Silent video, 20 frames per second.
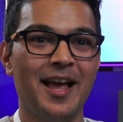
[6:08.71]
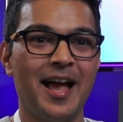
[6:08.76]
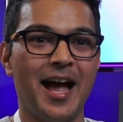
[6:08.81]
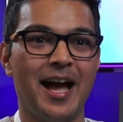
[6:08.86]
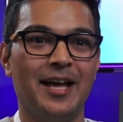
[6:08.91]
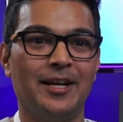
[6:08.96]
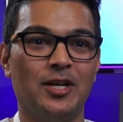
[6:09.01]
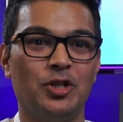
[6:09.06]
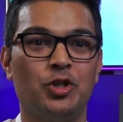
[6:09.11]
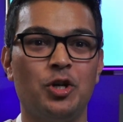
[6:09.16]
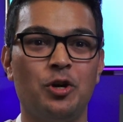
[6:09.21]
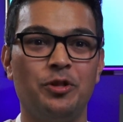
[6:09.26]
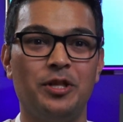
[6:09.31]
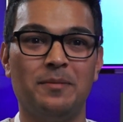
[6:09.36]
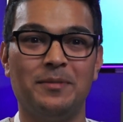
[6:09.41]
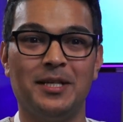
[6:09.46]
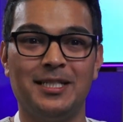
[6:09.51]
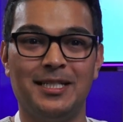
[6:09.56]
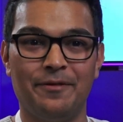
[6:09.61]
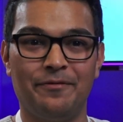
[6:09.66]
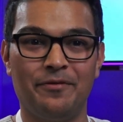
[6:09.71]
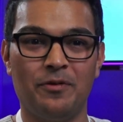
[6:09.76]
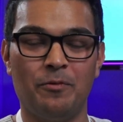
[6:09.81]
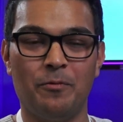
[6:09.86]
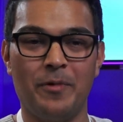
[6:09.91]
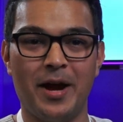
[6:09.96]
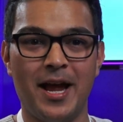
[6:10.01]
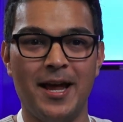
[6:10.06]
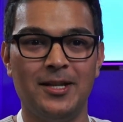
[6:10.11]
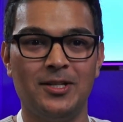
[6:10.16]
And I showed them the different
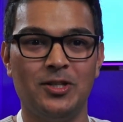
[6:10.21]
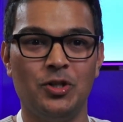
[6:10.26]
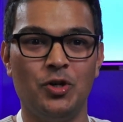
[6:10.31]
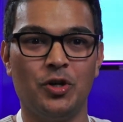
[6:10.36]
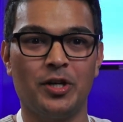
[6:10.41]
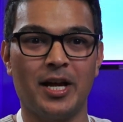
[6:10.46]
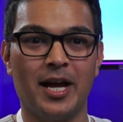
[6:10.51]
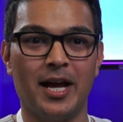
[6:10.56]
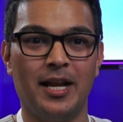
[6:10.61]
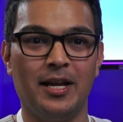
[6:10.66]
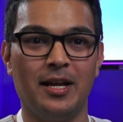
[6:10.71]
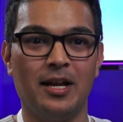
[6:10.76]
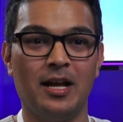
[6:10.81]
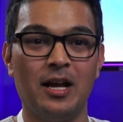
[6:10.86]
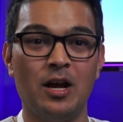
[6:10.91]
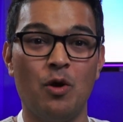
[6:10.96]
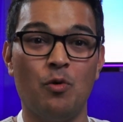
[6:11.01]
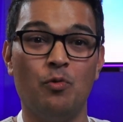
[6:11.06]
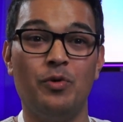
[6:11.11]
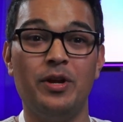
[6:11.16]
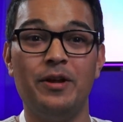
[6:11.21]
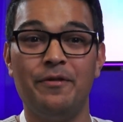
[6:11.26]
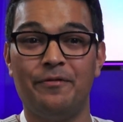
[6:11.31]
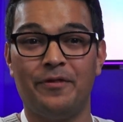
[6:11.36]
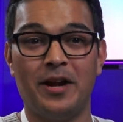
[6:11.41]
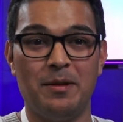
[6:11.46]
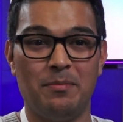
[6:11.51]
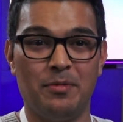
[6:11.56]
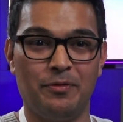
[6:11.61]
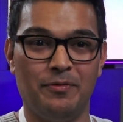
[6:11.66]
ways you can
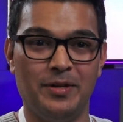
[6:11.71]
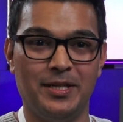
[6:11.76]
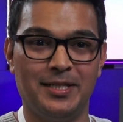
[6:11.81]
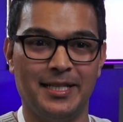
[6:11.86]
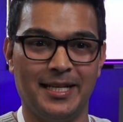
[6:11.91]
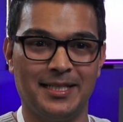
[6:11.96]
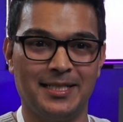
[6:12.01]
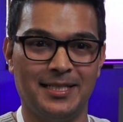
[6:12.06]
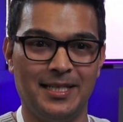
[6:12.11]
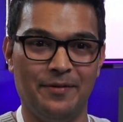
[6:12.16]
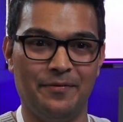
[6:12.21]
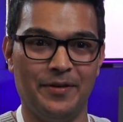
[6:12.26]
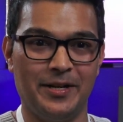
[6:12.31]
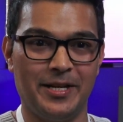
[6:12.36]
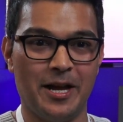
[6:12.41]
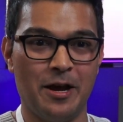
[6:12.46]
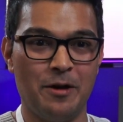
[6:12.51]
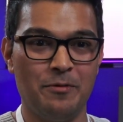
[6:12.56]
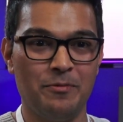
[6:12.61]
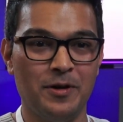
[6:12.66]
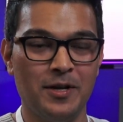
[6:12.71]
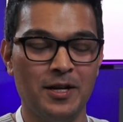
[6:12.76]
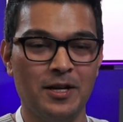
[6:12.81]
reframe 360 video.